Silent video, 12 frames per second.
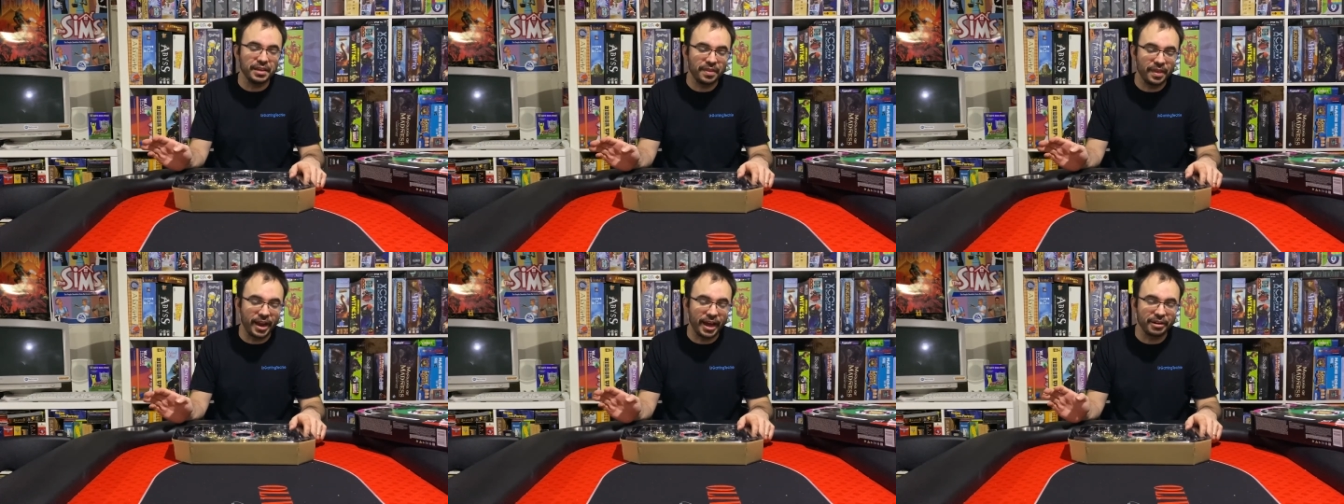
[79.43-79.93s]

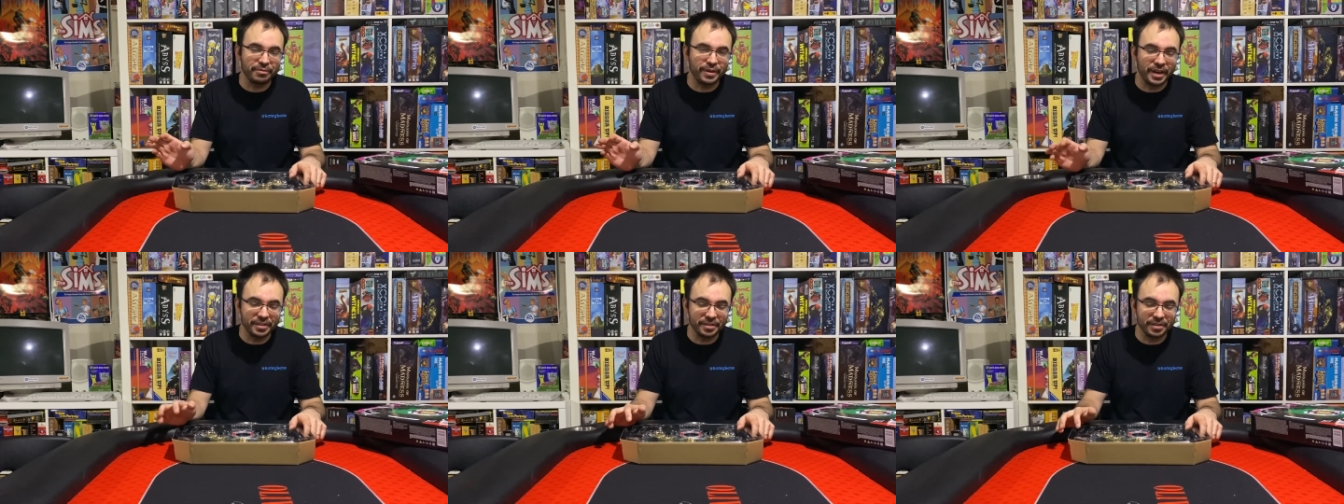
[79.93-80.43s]
that I could
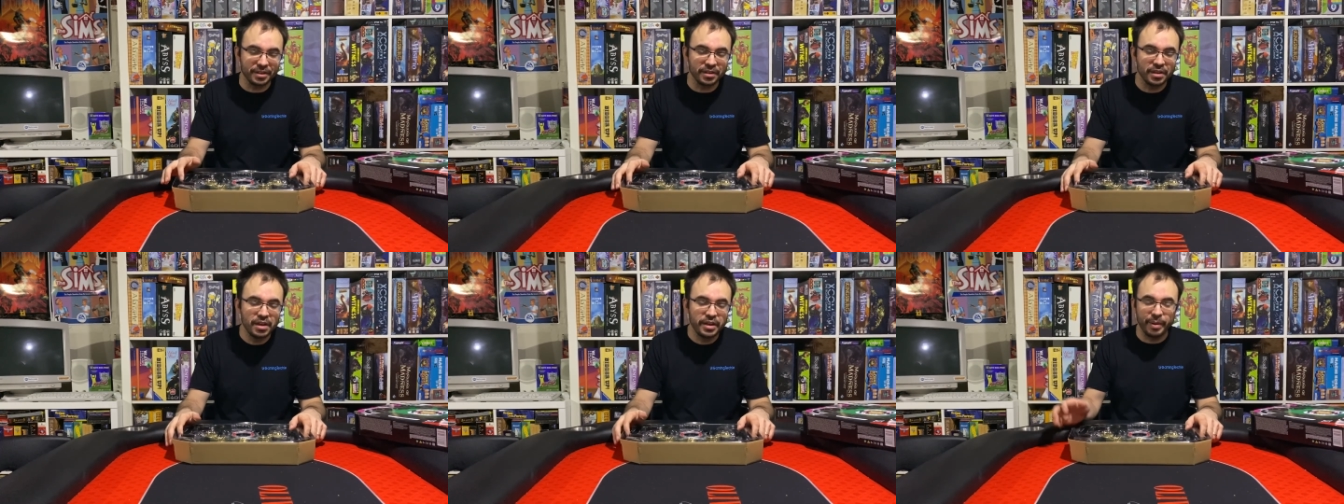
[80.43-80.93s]
find this in
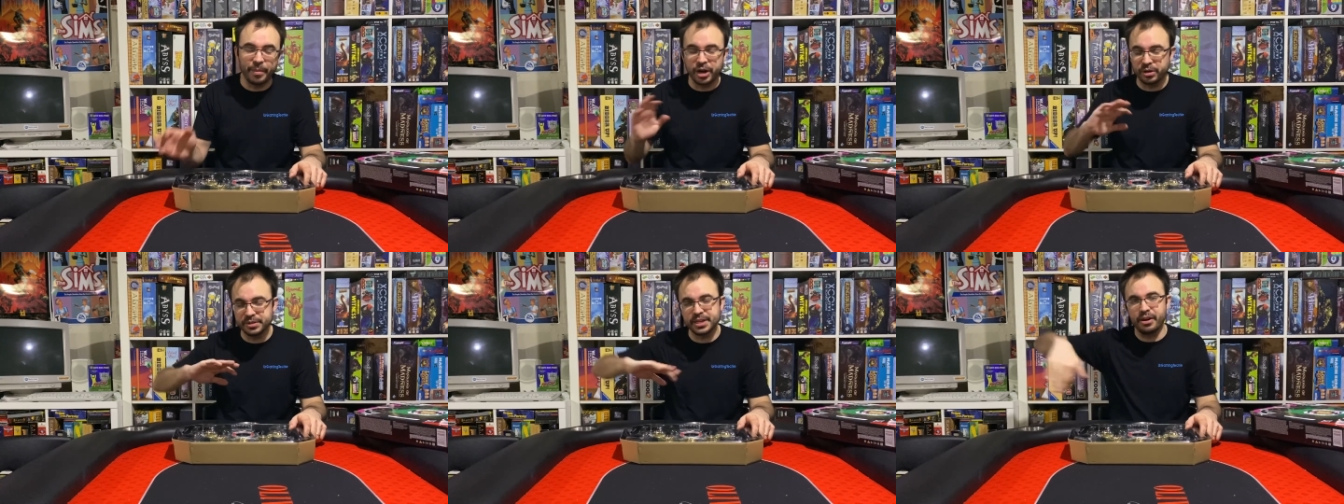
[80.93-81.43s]
my whole
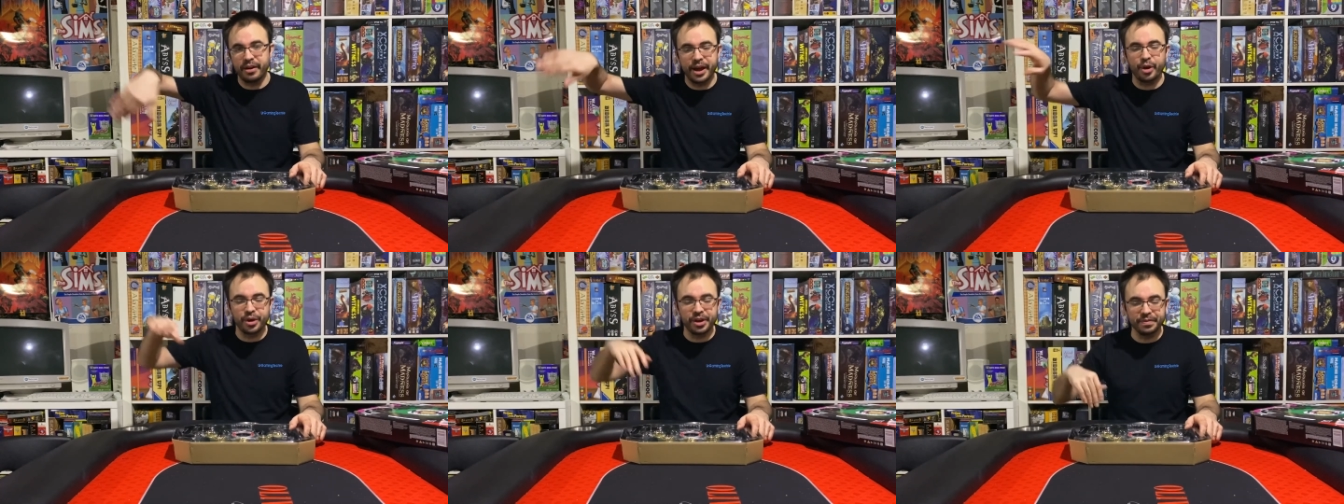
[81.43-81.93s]
entire
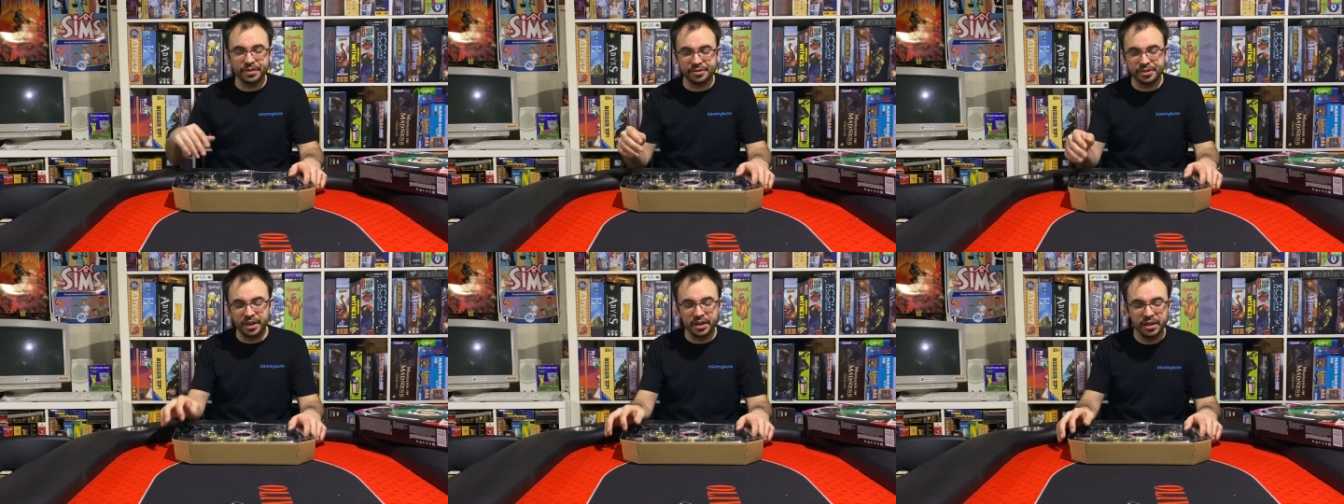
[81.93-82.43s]
area of the
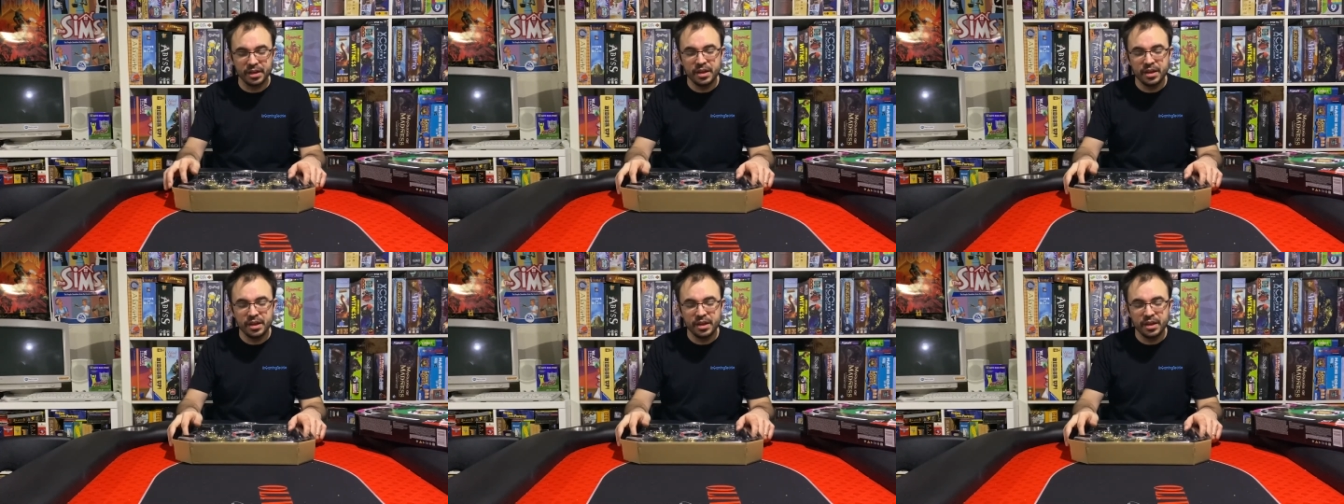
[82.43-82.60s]
state.